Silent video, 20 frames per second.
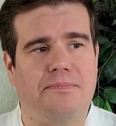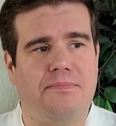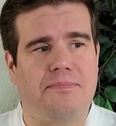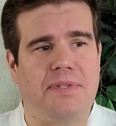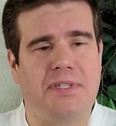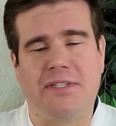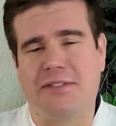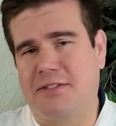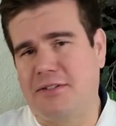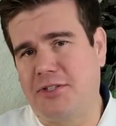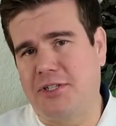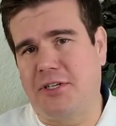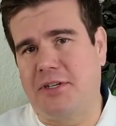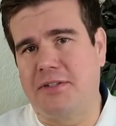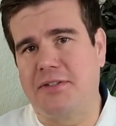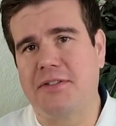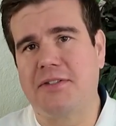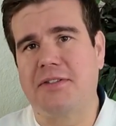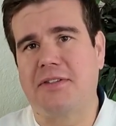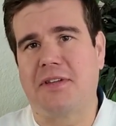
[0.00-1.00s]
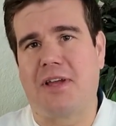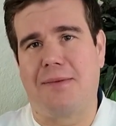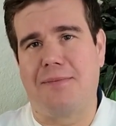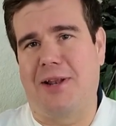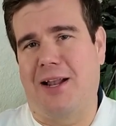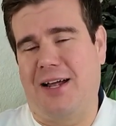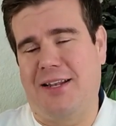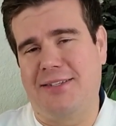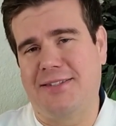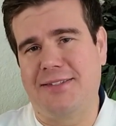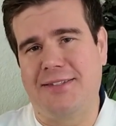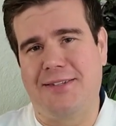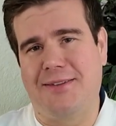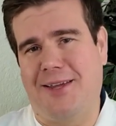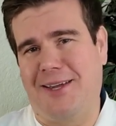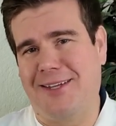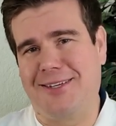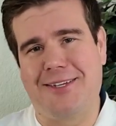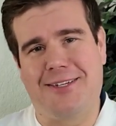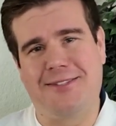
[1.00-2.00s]
Because they're jerks. I mean, honestly,
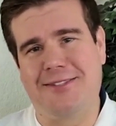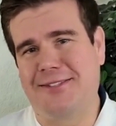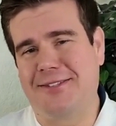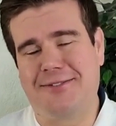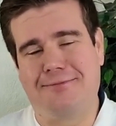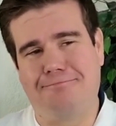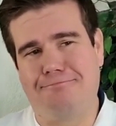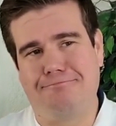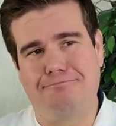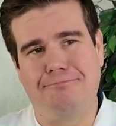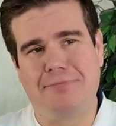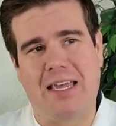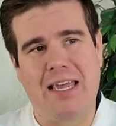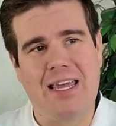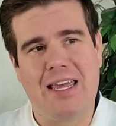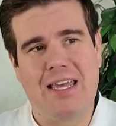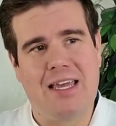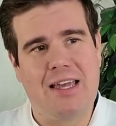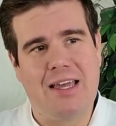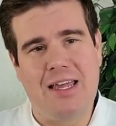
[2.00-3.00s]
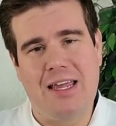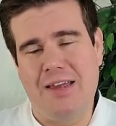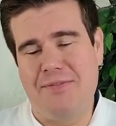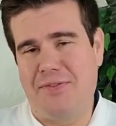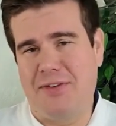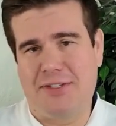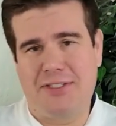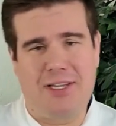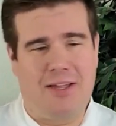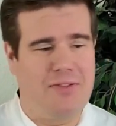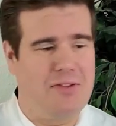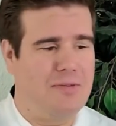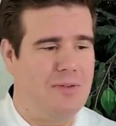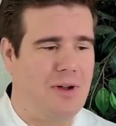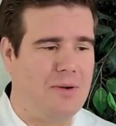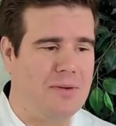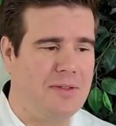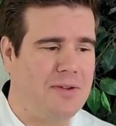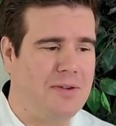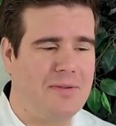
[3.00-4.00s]
if there's nothing
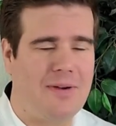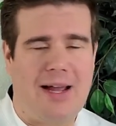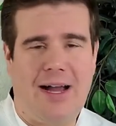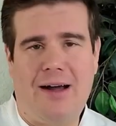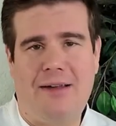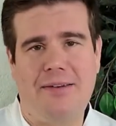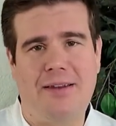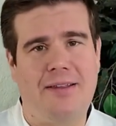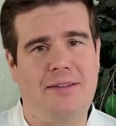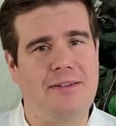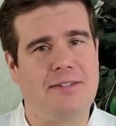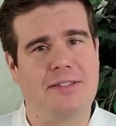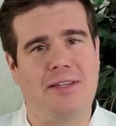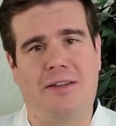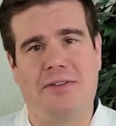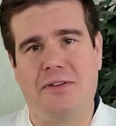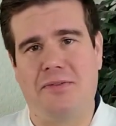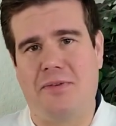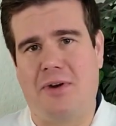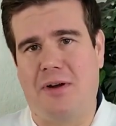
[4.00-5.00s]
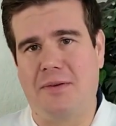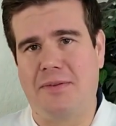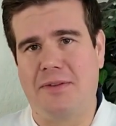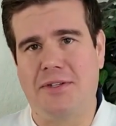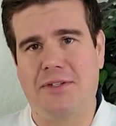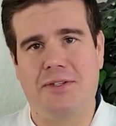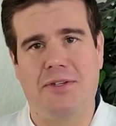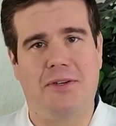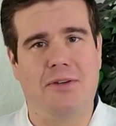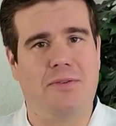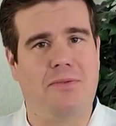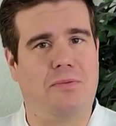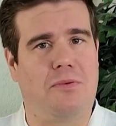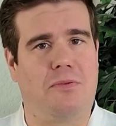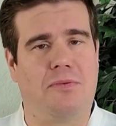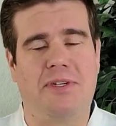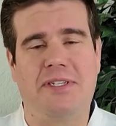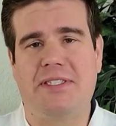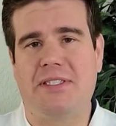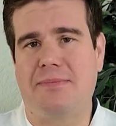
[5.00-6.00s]
wrong with the crown and there's nothing wrong with the tooth, we'll
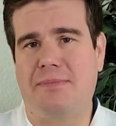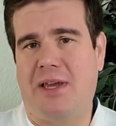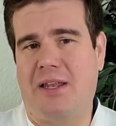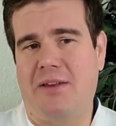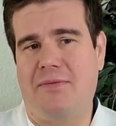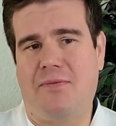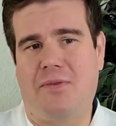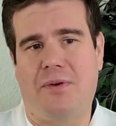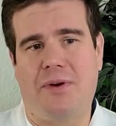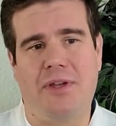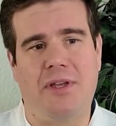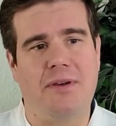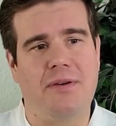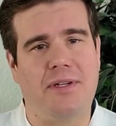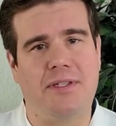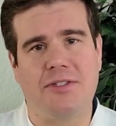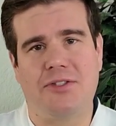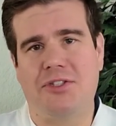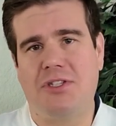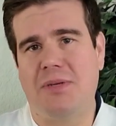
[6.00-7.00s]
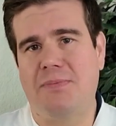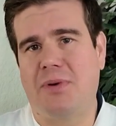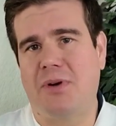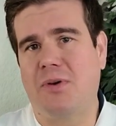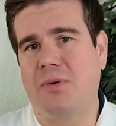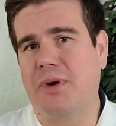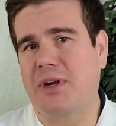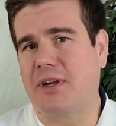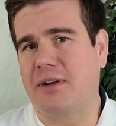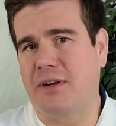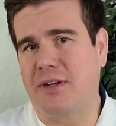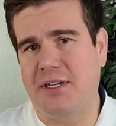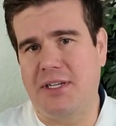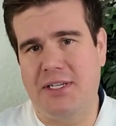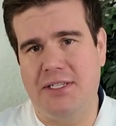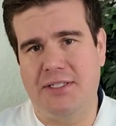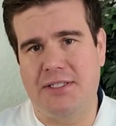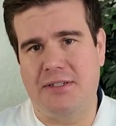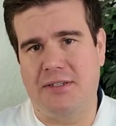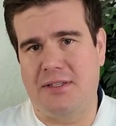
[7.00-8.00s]
re-cement it for you. It's cheaper, quicker, and
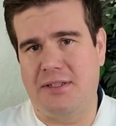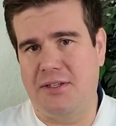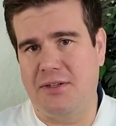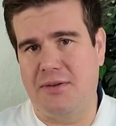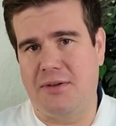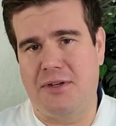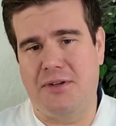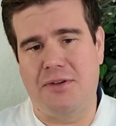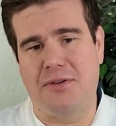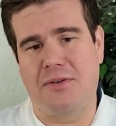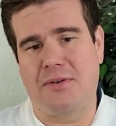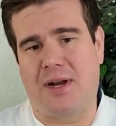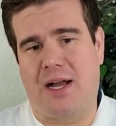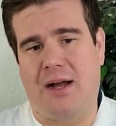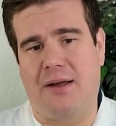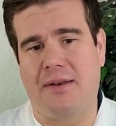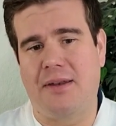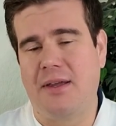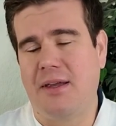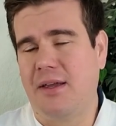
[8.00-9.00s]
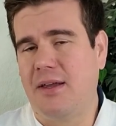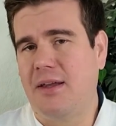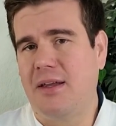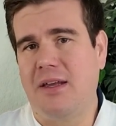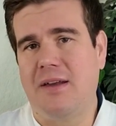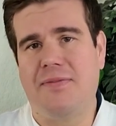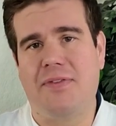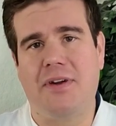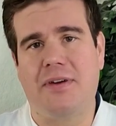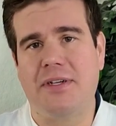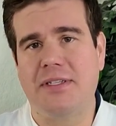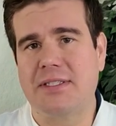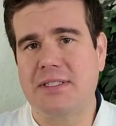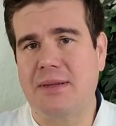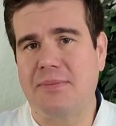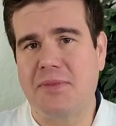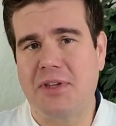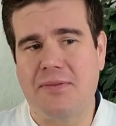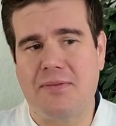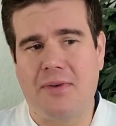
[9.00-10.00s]
easier than doing a new crown. If there is
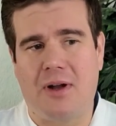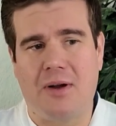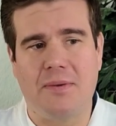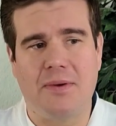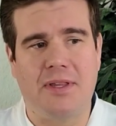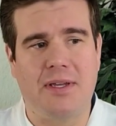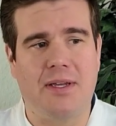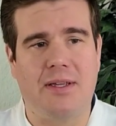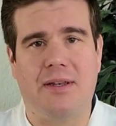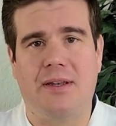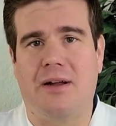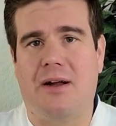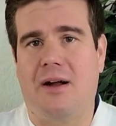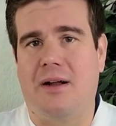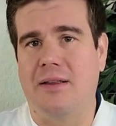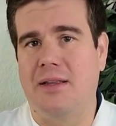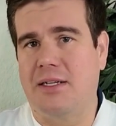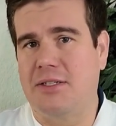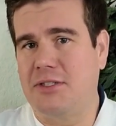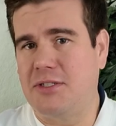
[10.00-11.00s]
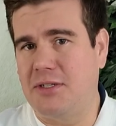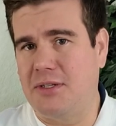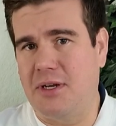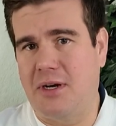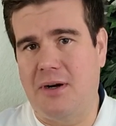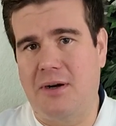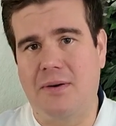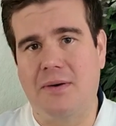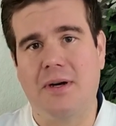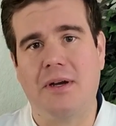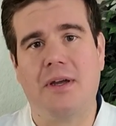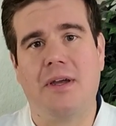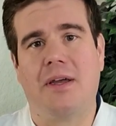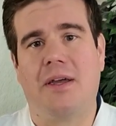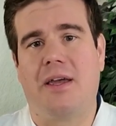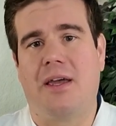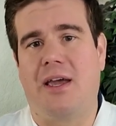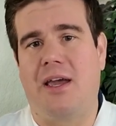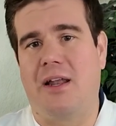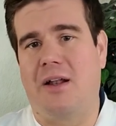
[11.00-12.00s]
something wrong with it, I'll let you know
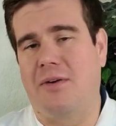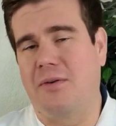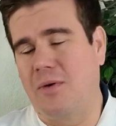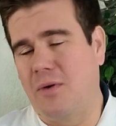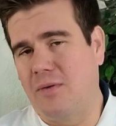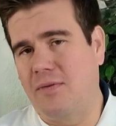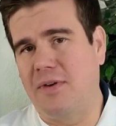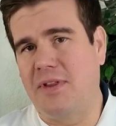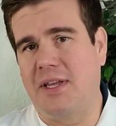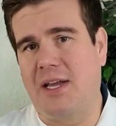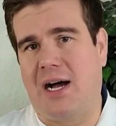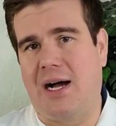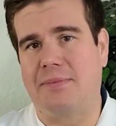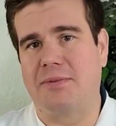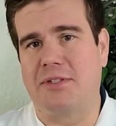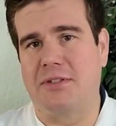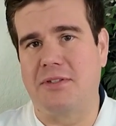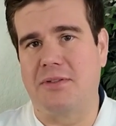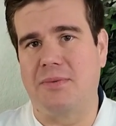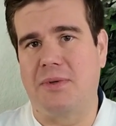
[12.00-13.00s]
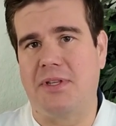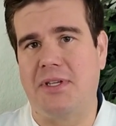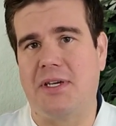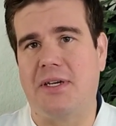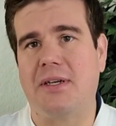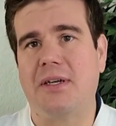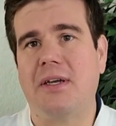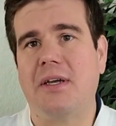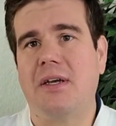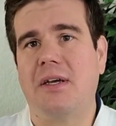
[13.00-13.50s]
and I'll go over the options with you.